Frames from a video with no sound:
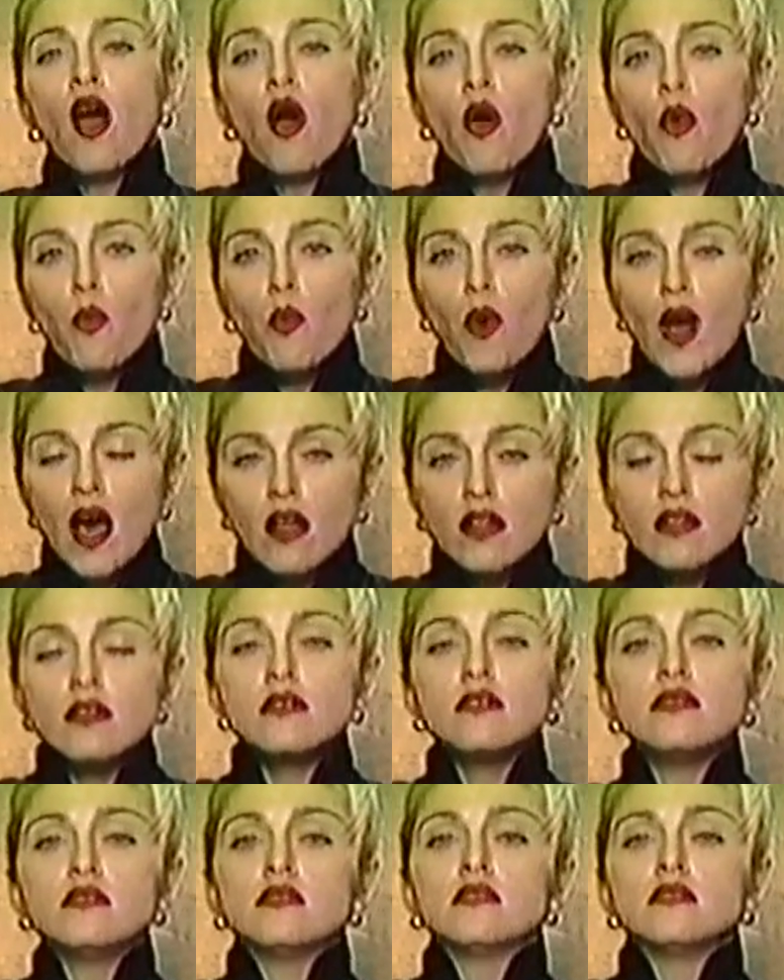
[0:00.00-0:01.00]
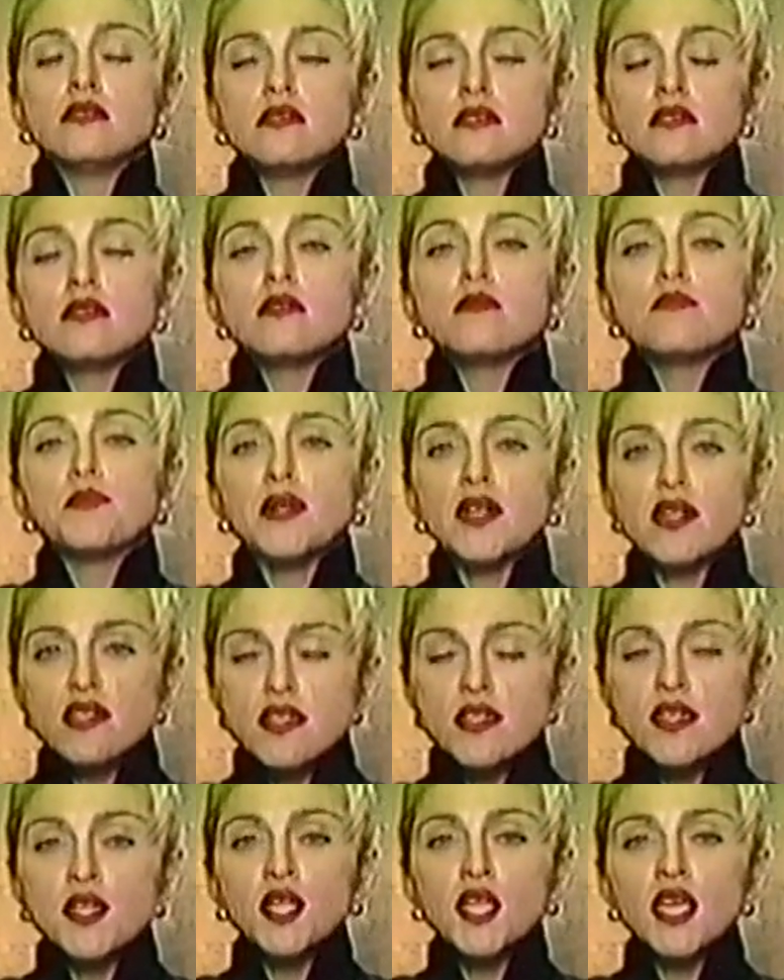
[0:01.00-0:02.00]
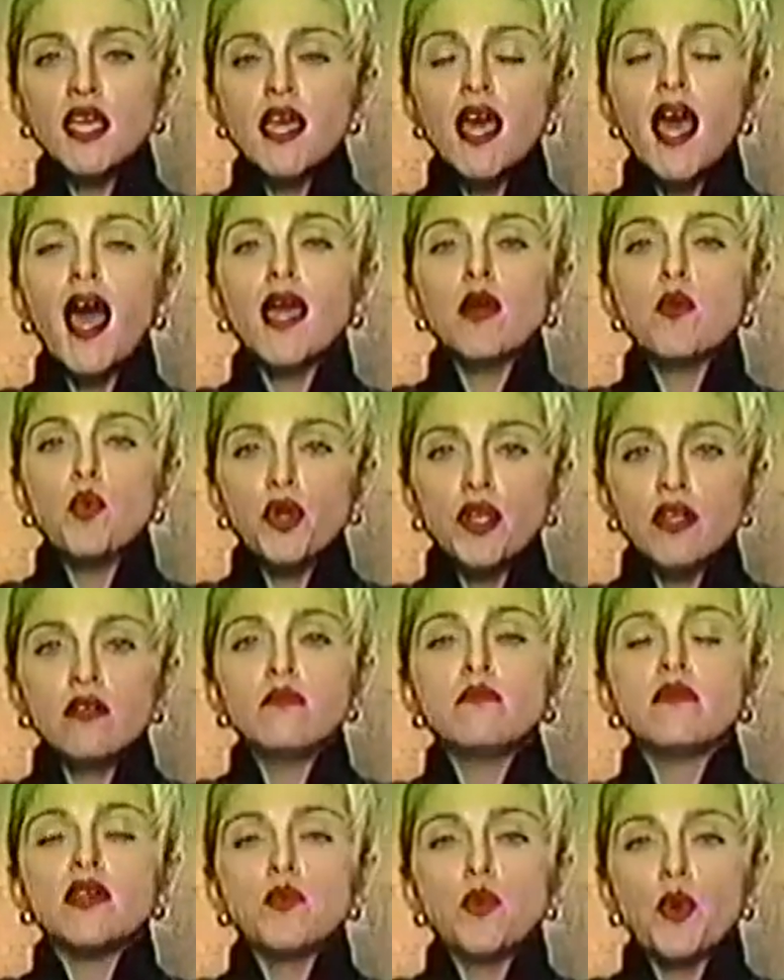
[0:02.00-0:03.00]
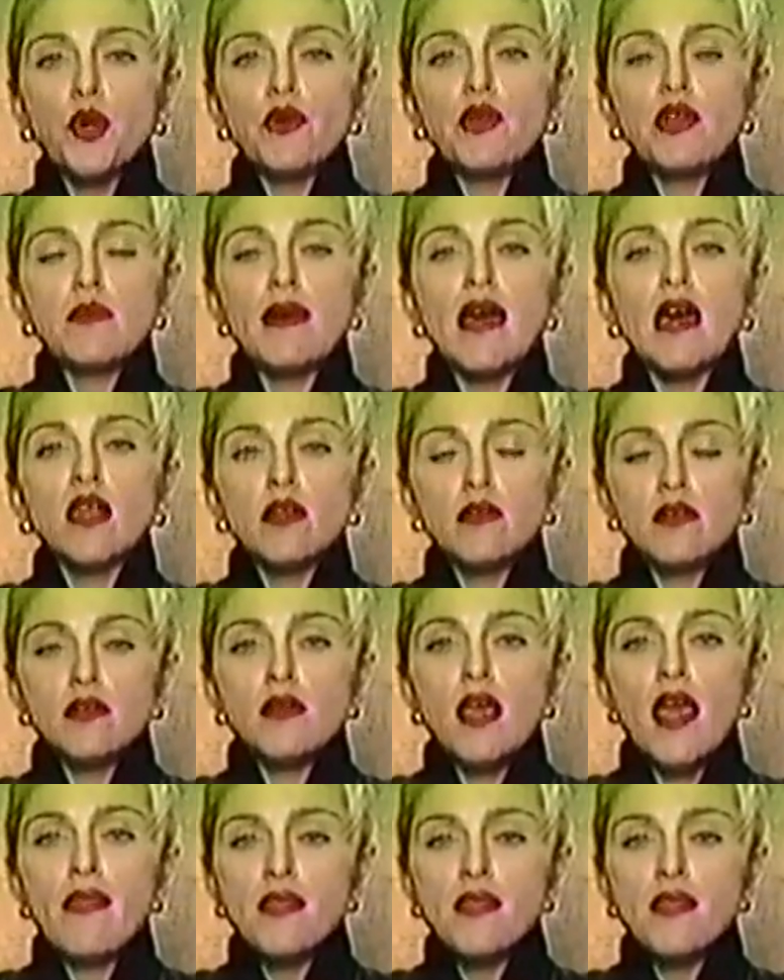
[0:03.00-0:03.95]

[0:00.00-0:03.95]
Well, personally, I wouldn't be worried about it, and